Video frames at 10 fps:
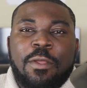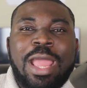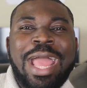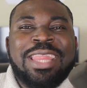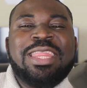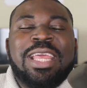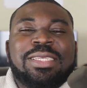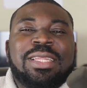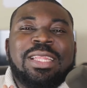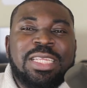And
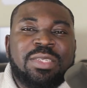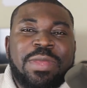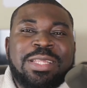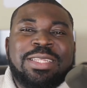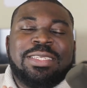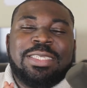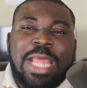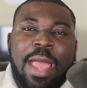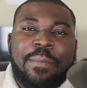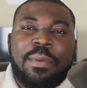this leads me to
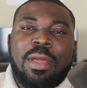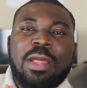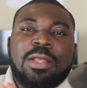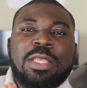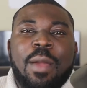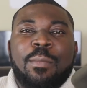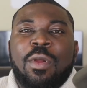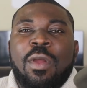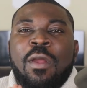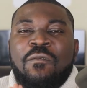step
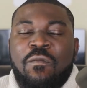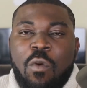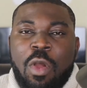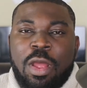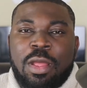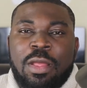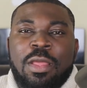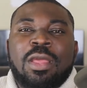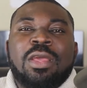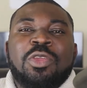number 4.
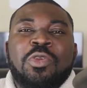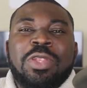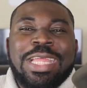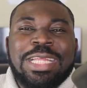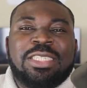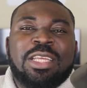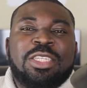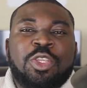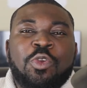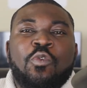You need to
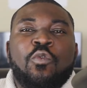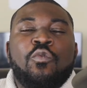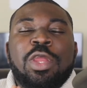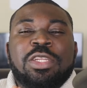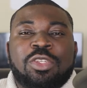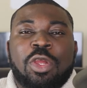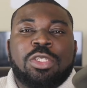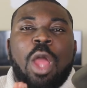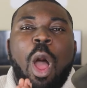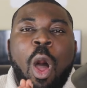do
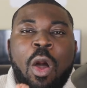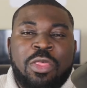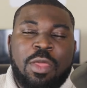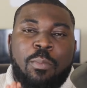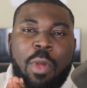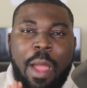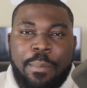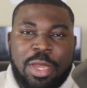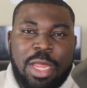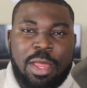research on the
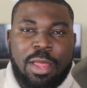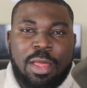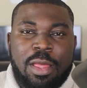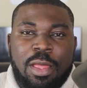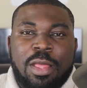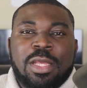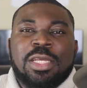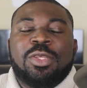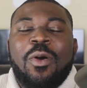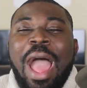property.
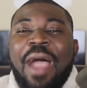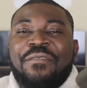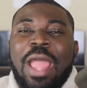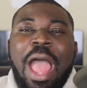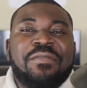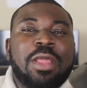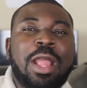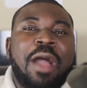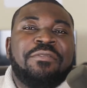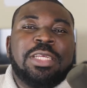So after having a
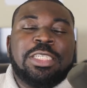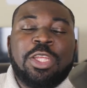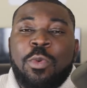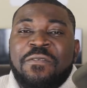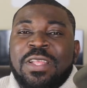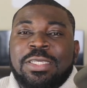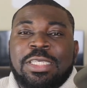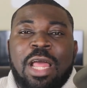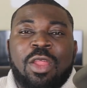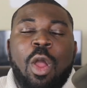conversation with the
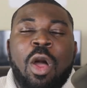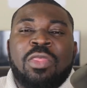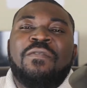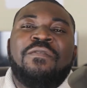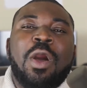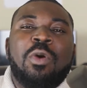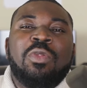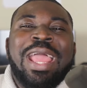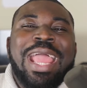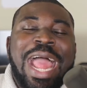seller on the
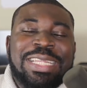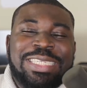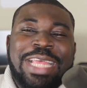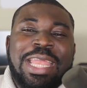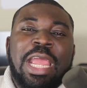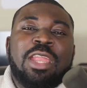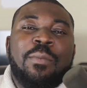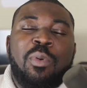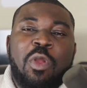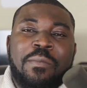phone and setting an
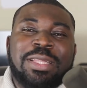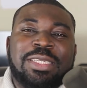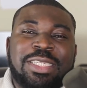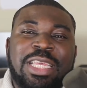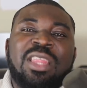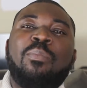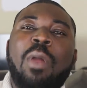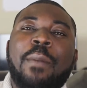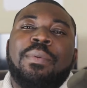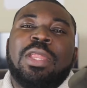appointment to see the
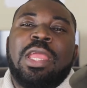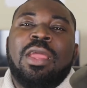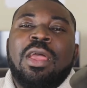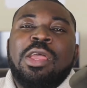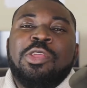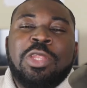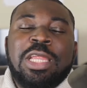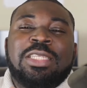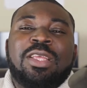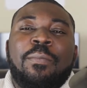property, you
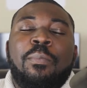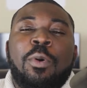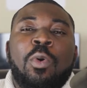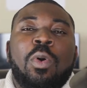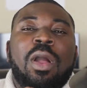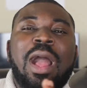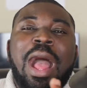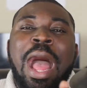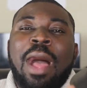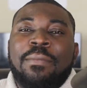need to pull
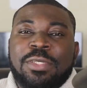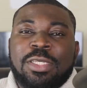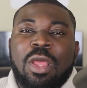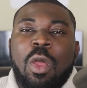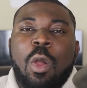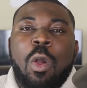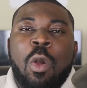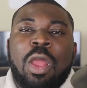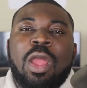comps or